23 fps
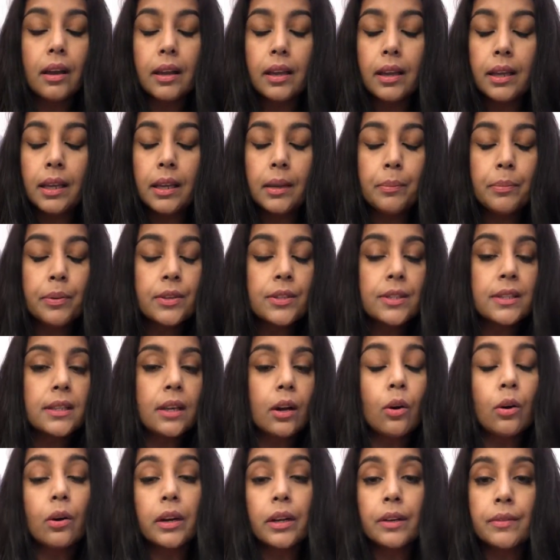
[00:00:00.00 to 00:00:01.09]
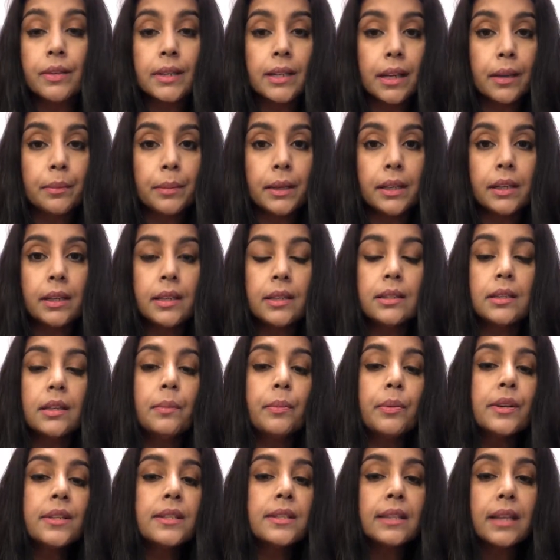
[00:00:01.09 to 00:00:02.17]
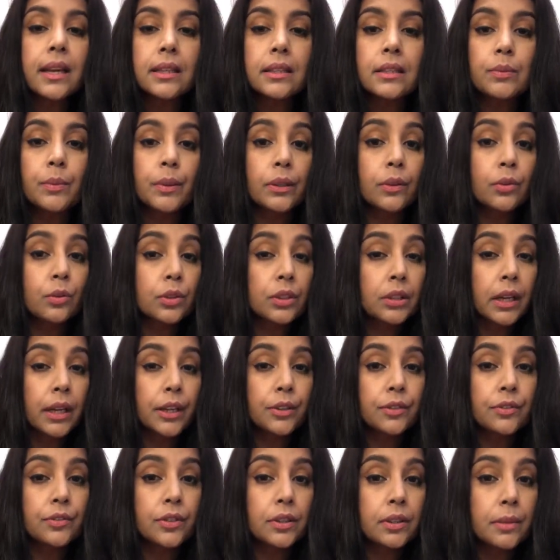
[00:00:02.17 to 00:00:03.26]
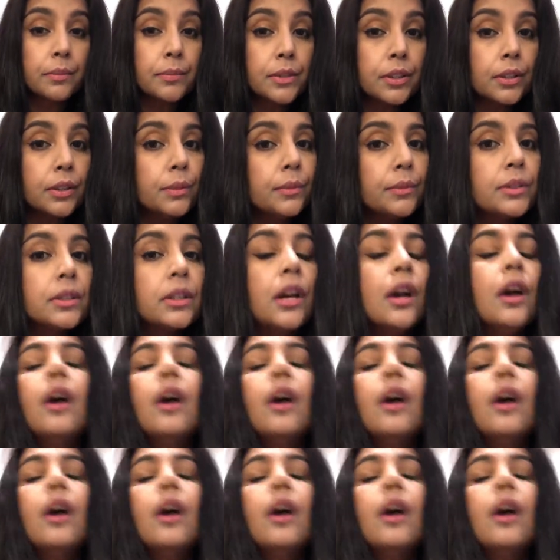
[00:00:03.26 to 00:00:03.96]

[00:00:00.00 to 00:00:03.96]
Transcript: he pres or even diabetes, he presents with those kind of symptoms,